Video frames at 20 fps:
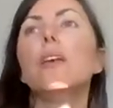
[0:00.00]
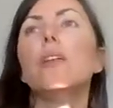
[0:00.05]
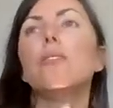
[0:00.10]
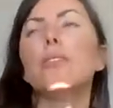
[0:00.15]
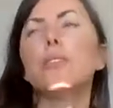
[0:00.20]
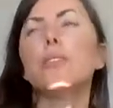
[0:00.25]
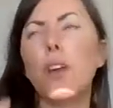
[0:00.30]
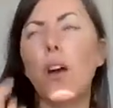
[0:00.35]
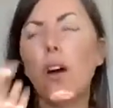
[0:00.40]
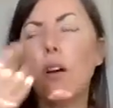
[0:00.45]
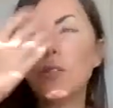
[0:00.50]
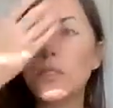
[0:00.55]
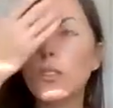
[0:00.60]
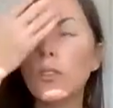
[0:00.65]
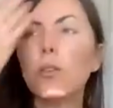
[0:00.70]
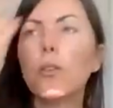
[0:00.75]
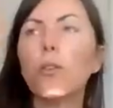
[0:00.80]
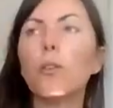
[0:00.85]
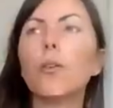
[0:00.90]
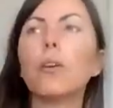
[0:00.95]
This also,
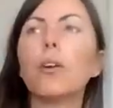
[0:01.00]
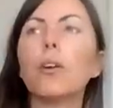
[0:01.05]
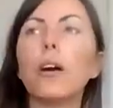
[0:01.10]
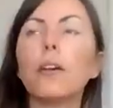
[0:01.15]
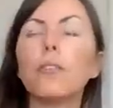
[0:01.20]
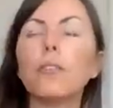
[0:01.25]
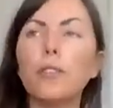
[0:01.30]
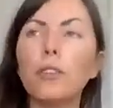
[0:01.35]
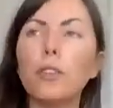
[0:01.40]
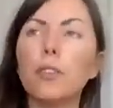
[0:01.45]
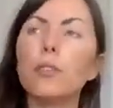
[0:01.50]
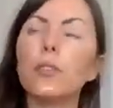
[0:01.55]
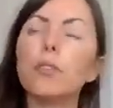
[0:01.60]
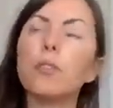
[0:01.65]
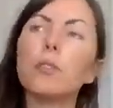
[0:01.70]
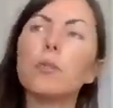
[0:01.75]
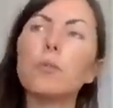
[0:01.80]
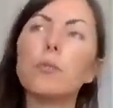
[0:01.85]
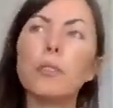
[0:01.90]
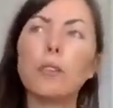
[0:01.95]
I feel
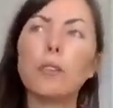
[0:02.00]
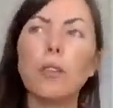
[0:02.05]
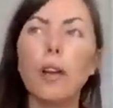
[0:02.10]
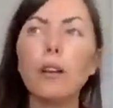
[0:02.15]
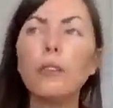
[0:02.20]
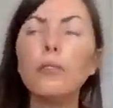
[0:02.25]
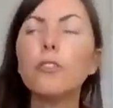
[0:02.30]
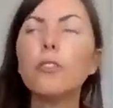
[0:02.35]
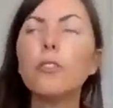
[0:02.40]
there was a lot of